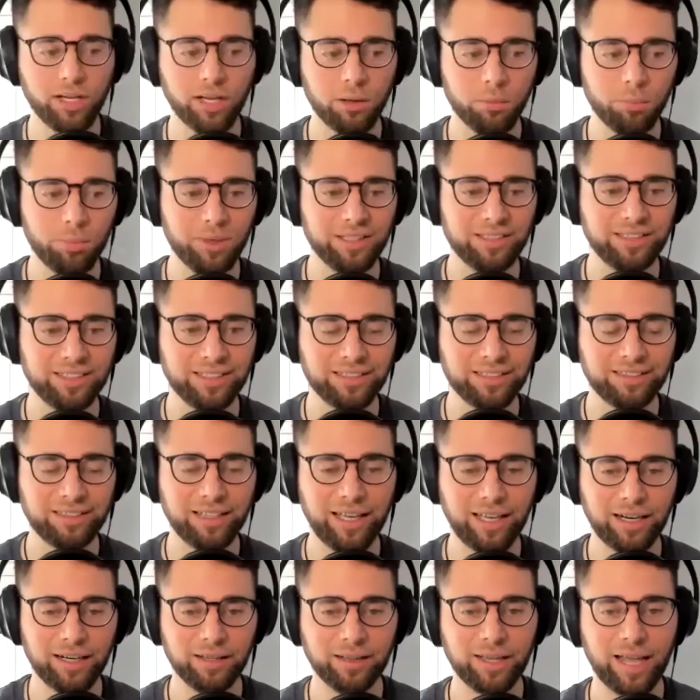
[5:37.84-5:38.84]
a business
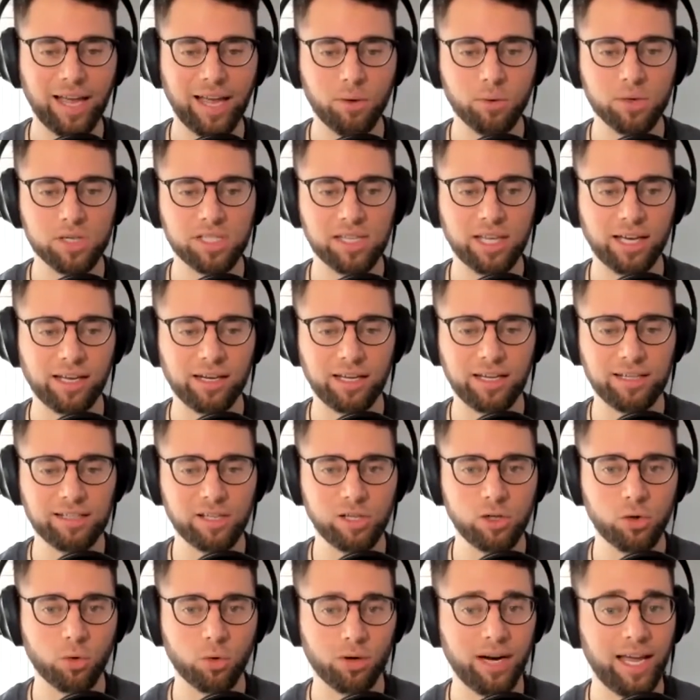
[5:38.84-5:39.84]
in a language that
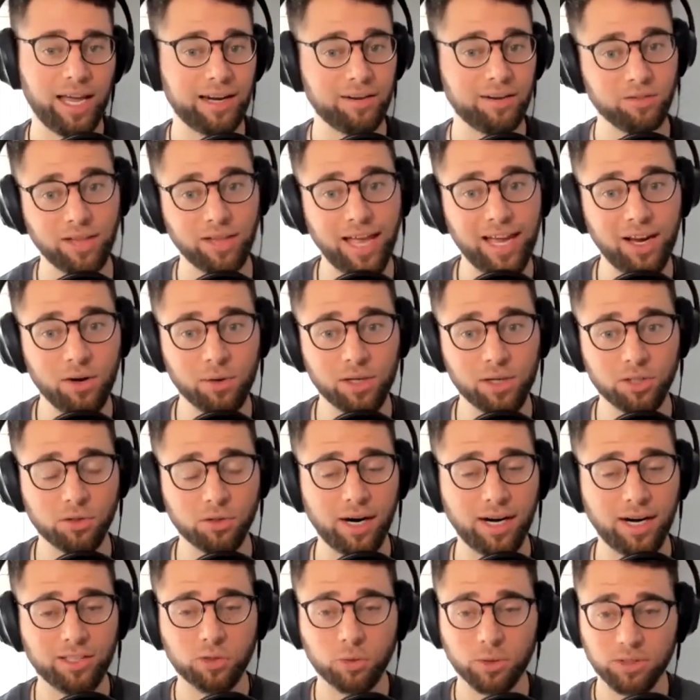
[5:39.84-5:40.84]
isn't your native language,
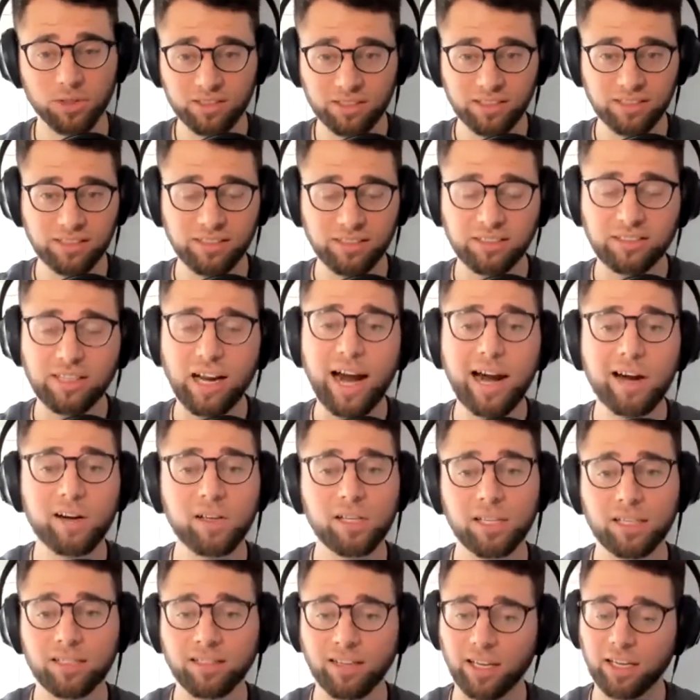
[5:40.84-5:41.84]
right? So it's this
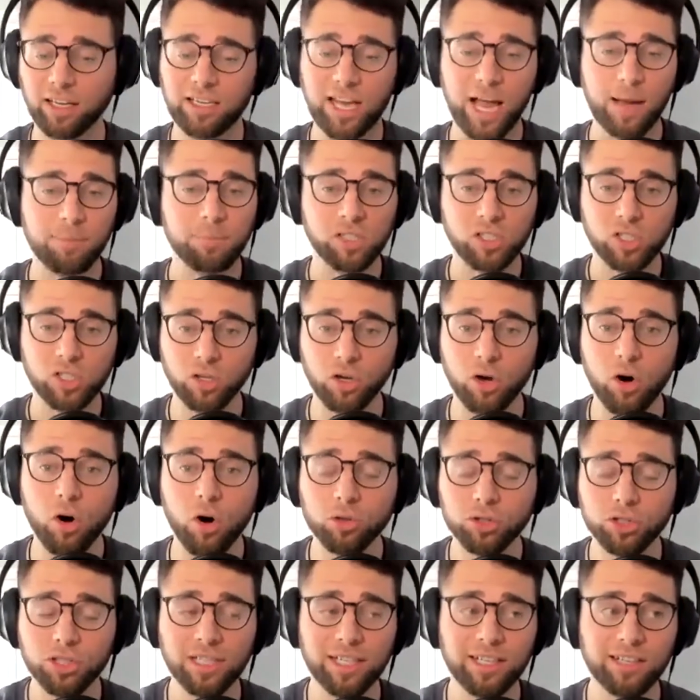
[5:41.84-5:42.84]
entirely, it's like adapting to the
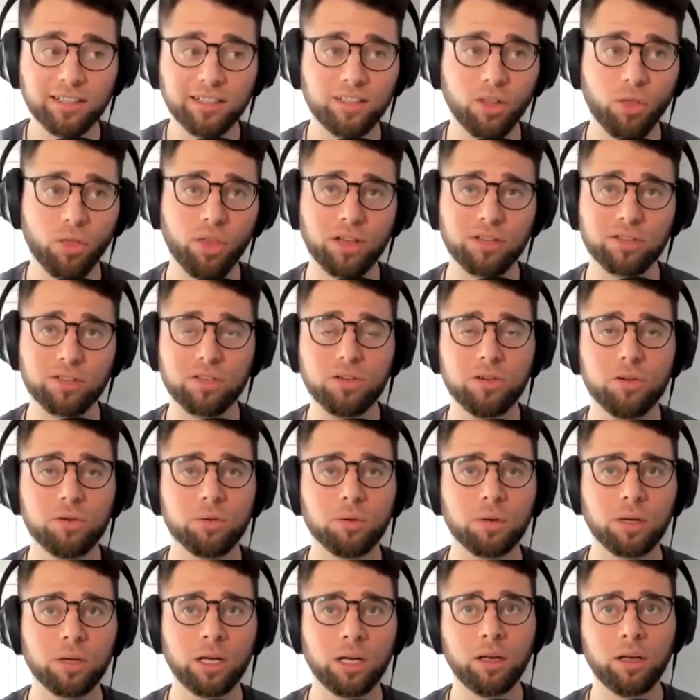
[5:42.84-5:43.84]
culture. And here's the thing
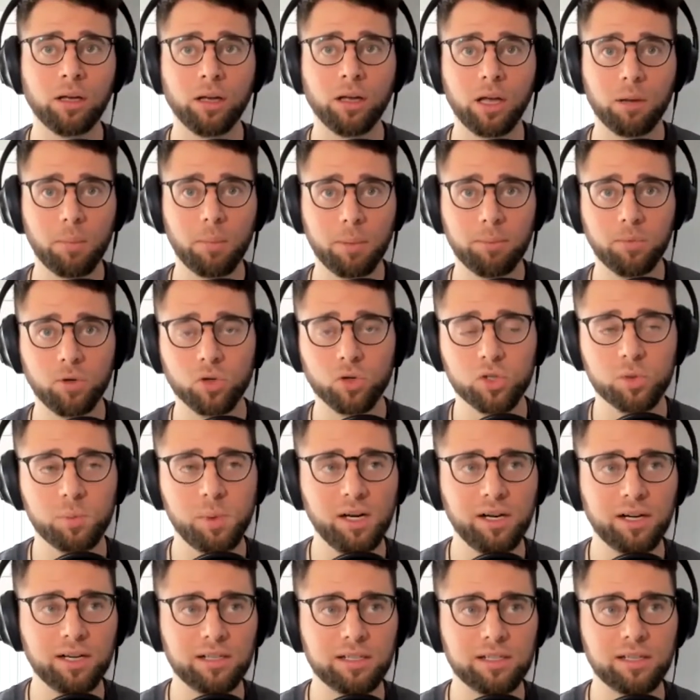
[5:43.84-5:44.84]
too, maybe you
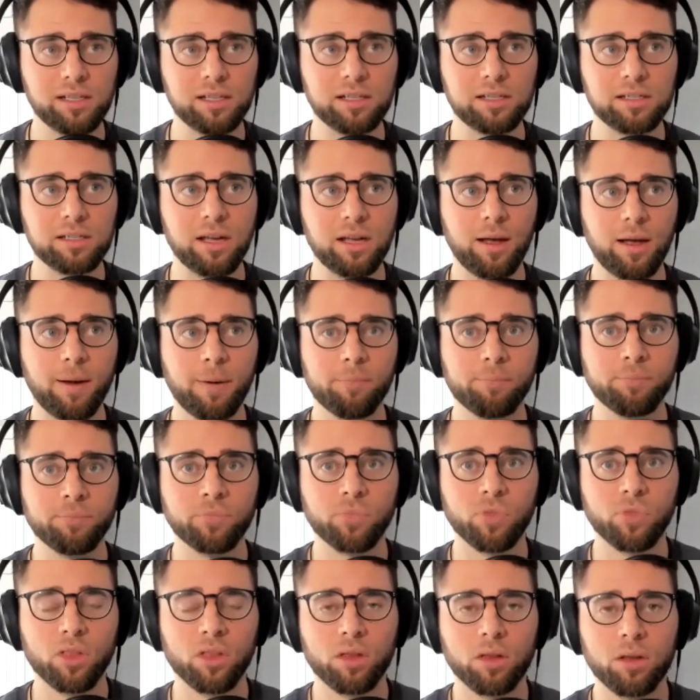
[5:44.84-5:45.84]
experienced this,
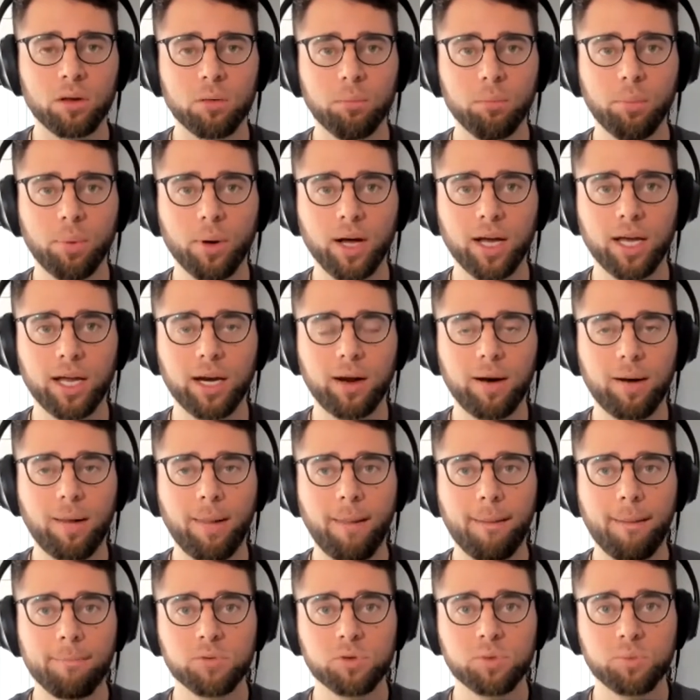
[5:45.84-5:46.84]
but
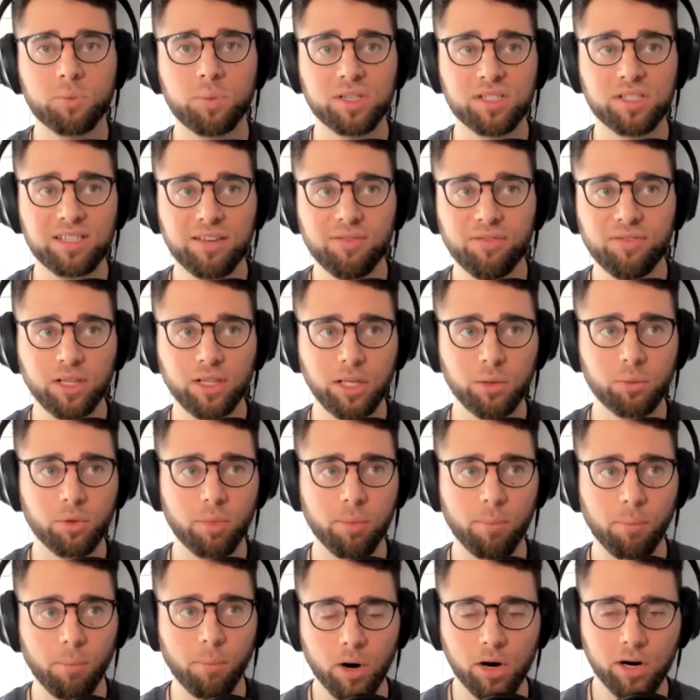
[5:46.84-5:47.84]
specifically
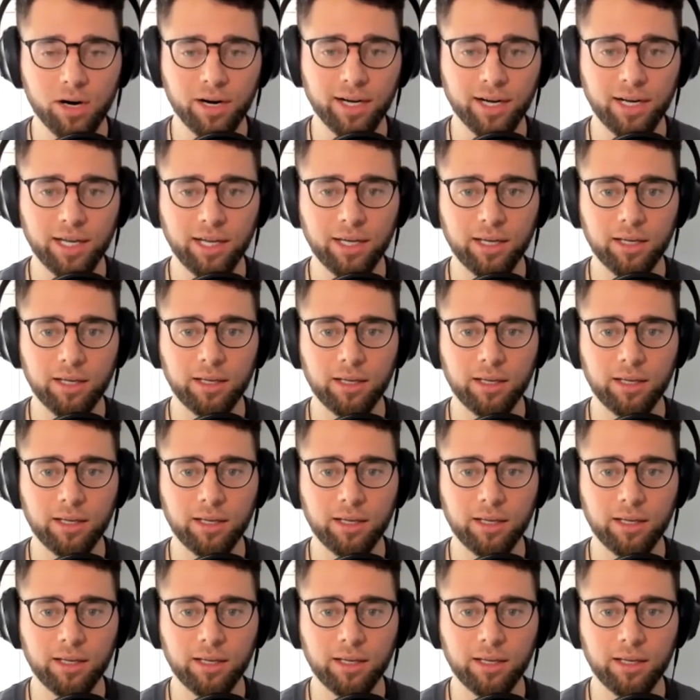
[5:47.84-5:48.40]
with marketing,